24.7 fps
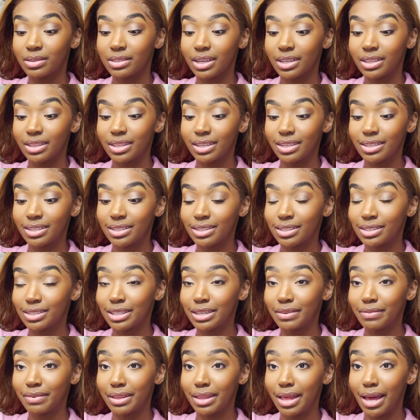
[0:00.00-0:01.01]
like this, just
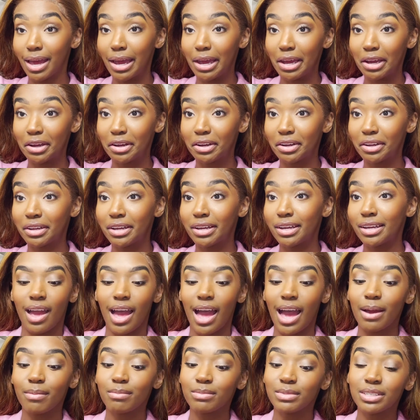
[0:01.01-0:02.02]
leave a like.
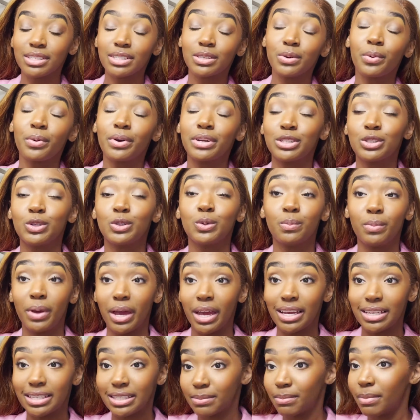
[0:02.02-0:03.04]
I'm just going to
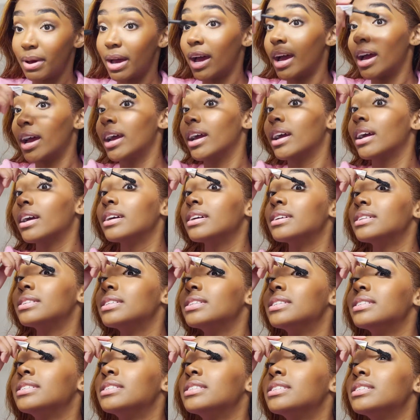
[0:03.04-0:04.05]
base my
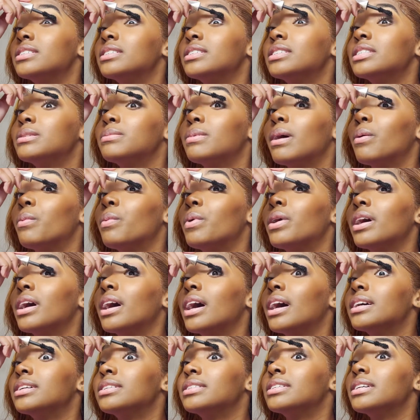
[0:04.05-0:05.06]
decisions about what
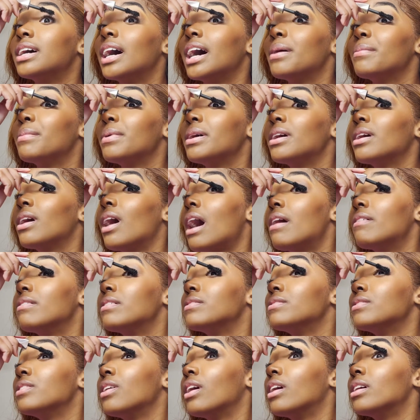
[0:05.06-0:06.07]
content I make off of
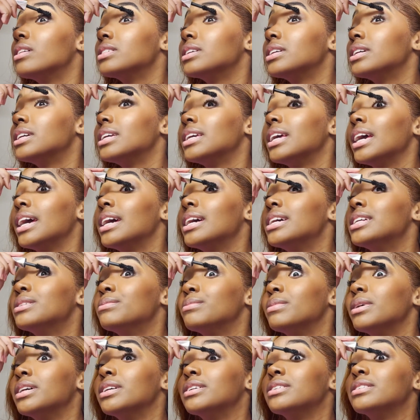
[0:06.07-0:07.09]
y'all's
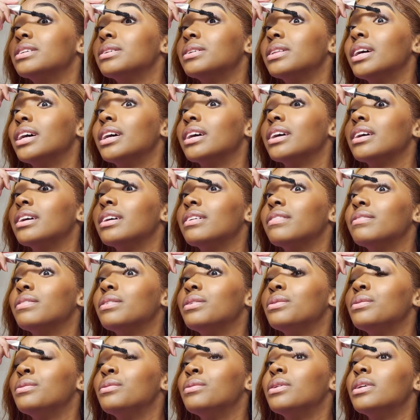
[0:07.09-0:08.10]
engagement. So like if
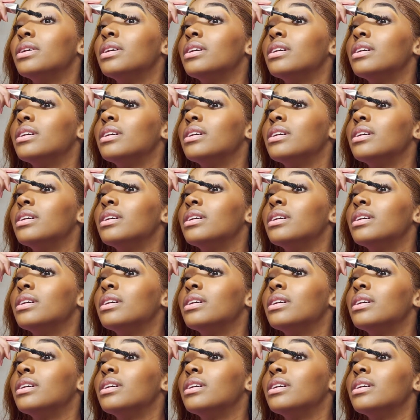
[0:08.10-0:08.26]
you